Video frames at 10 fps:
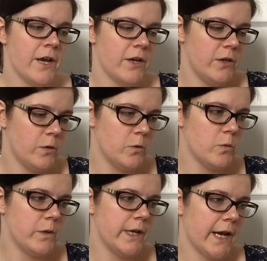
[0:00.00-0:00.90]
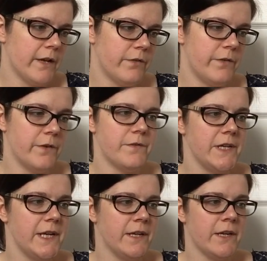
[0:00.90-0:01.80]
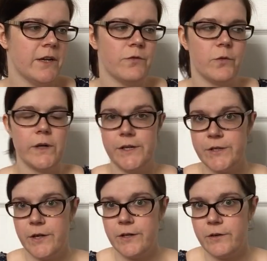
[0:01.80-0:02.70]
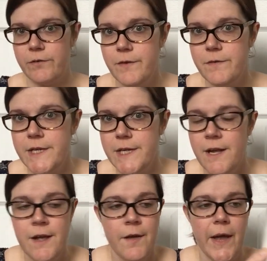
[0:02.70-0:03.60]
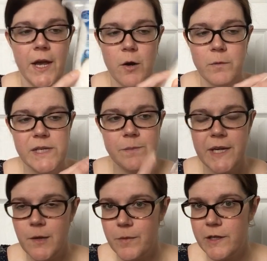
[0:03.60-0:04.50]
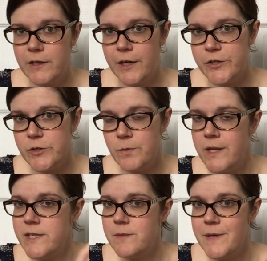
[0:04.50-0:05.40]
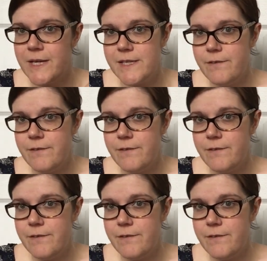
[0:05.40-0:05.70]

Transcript: You get 50 in here for $1.50. I always pick up the larger ones because I